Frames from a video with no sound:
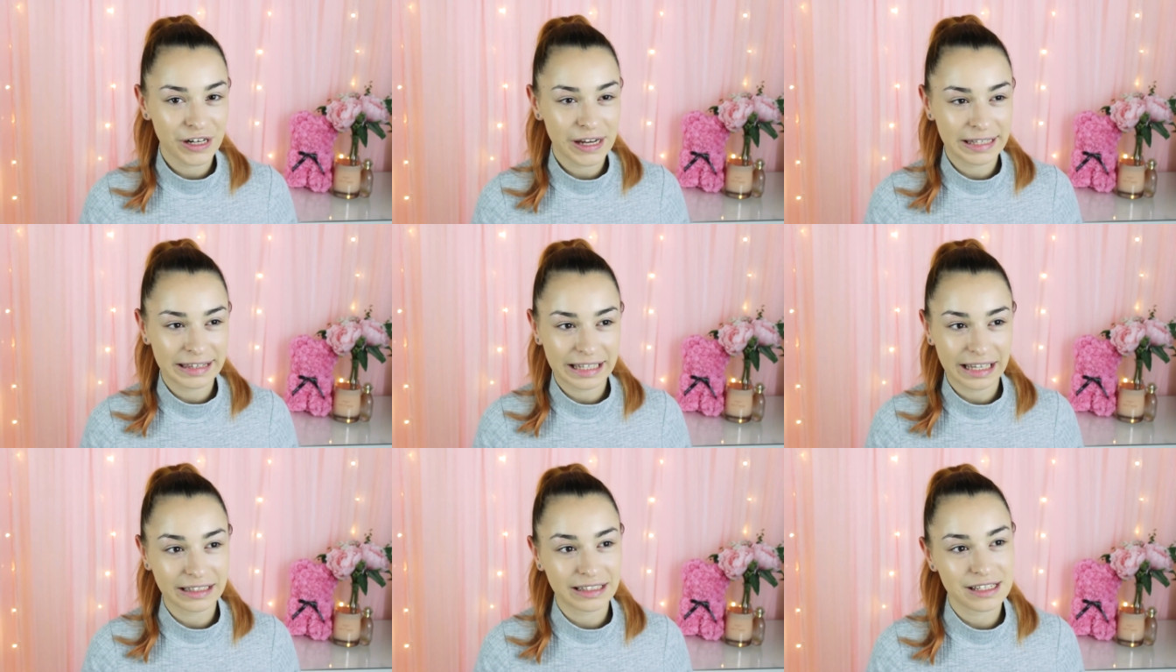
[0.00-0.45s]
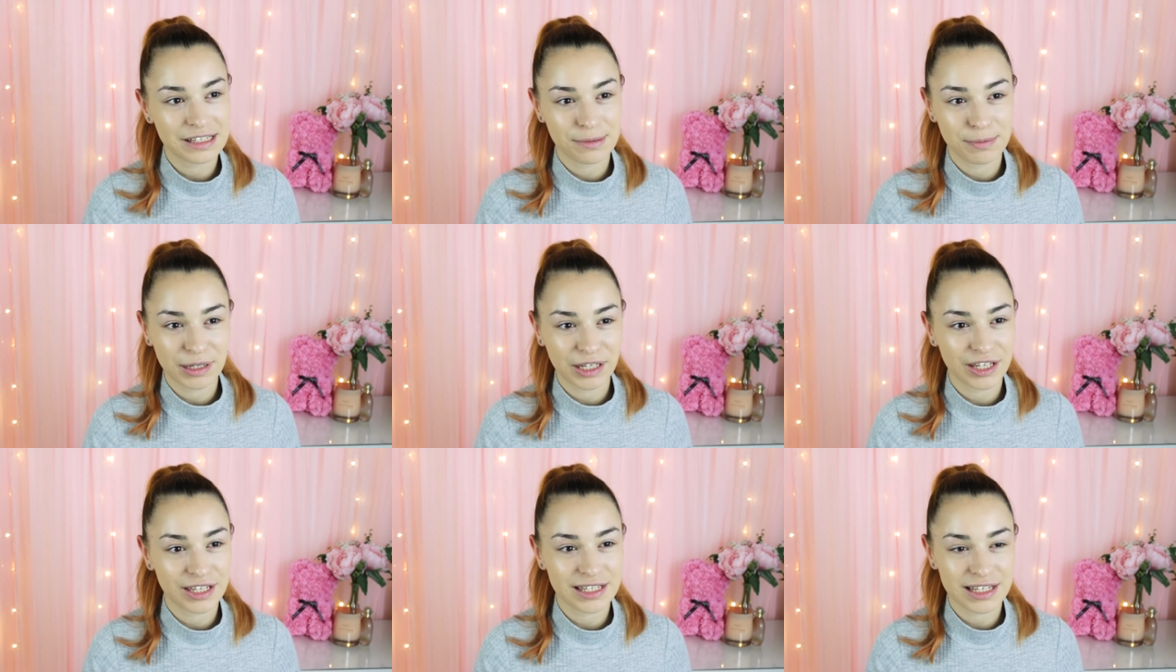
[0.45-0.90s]
and that is
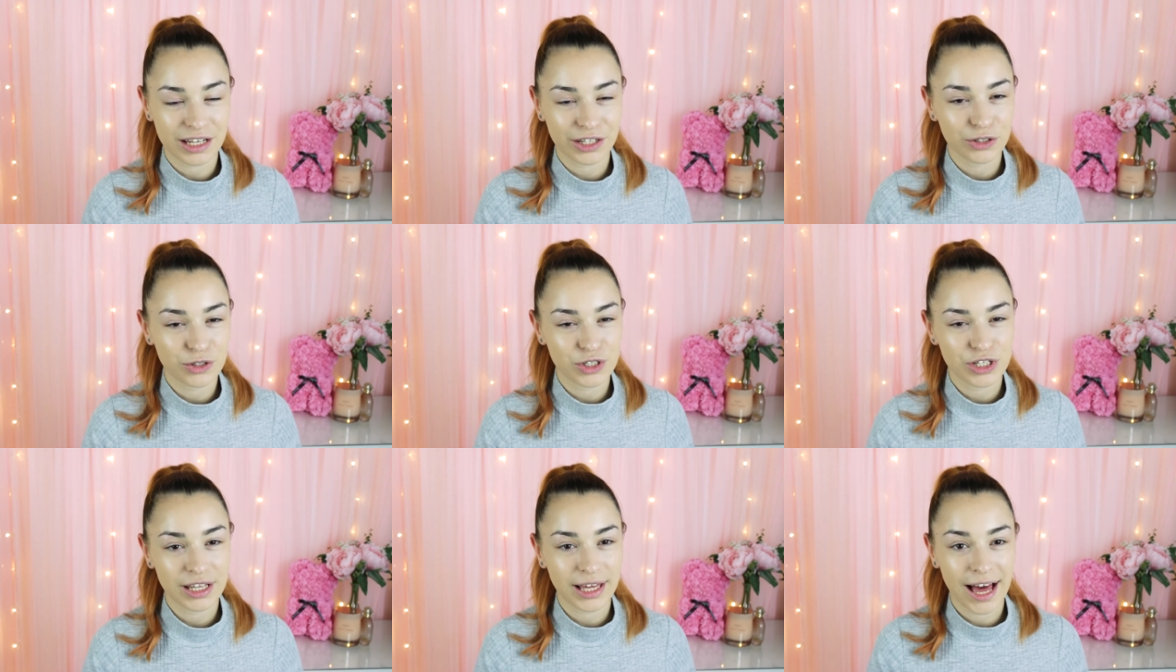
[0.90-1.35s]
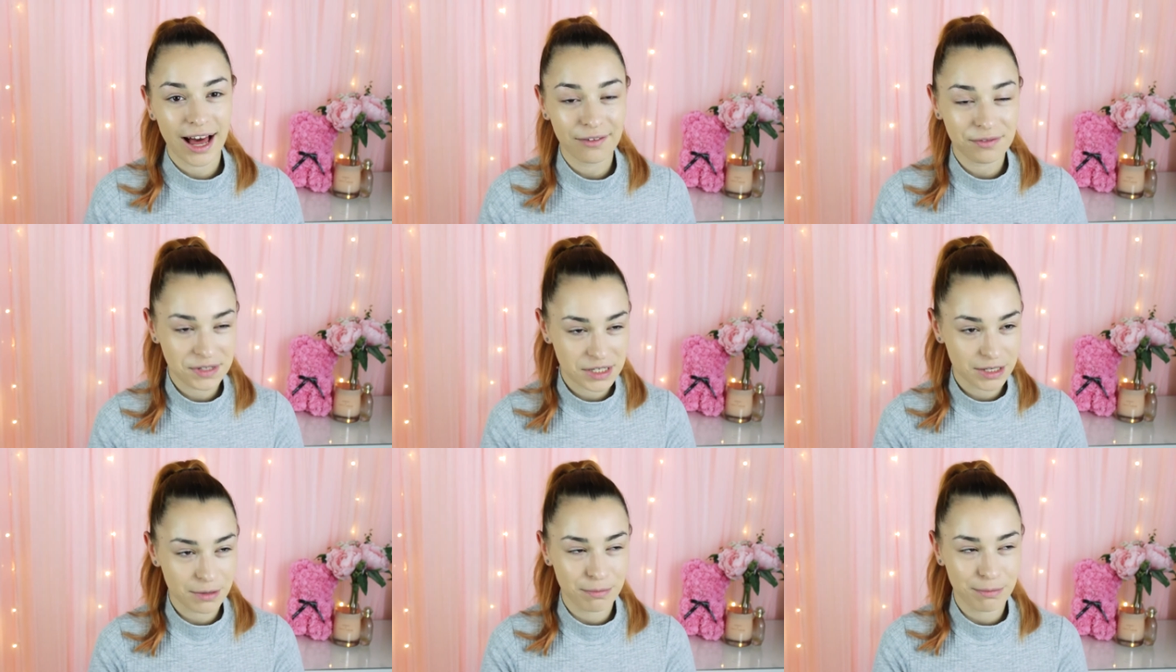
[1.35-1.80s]
because I usually have
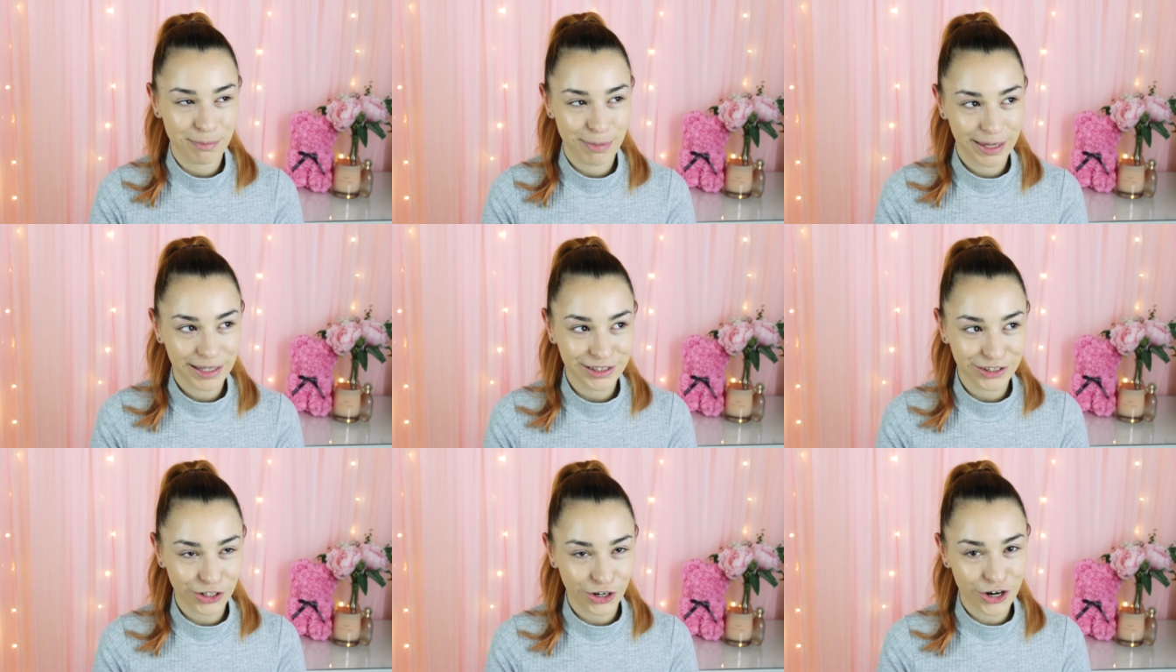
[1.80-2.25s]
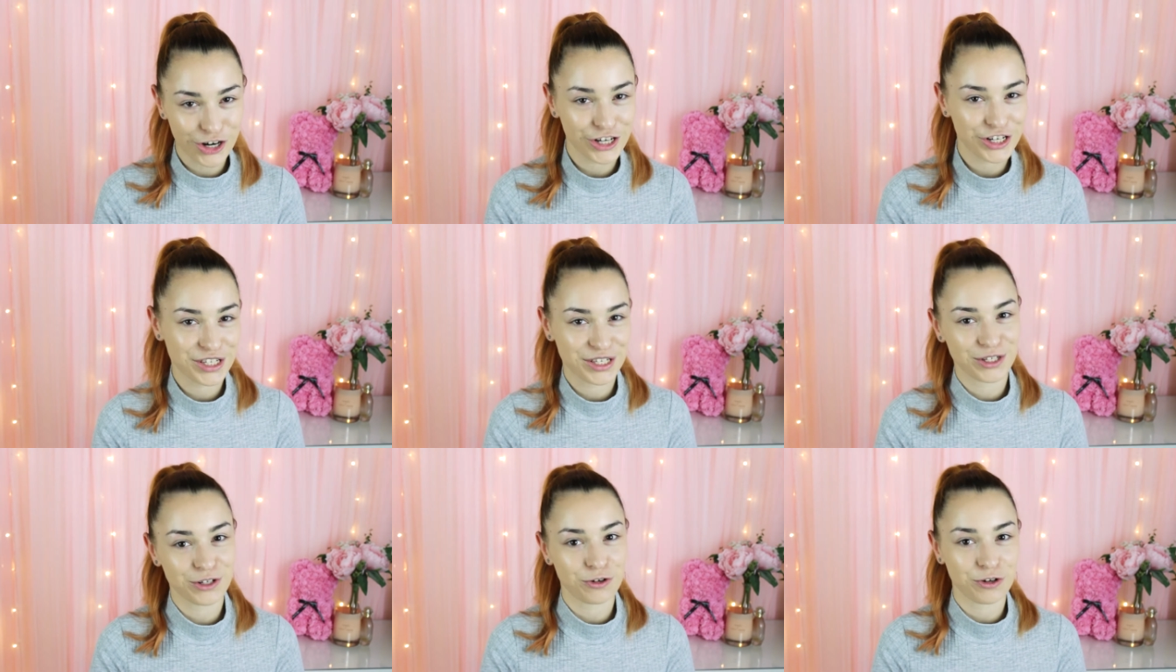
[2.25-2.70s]
some big dark
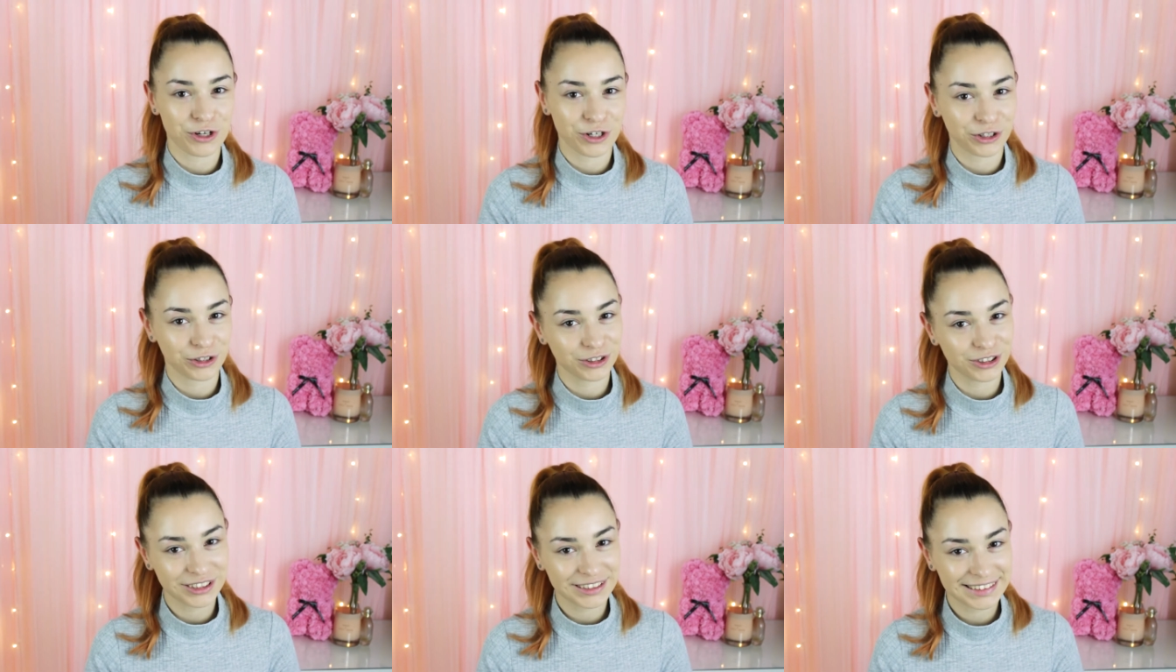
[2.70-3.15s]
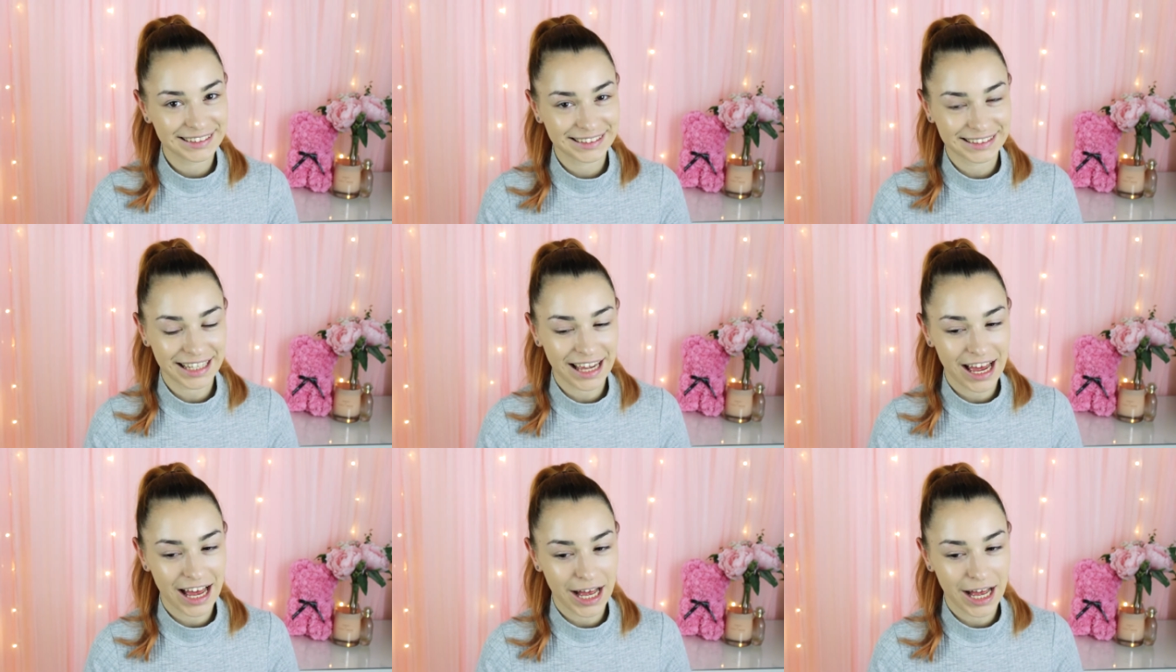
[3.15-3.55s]
circles,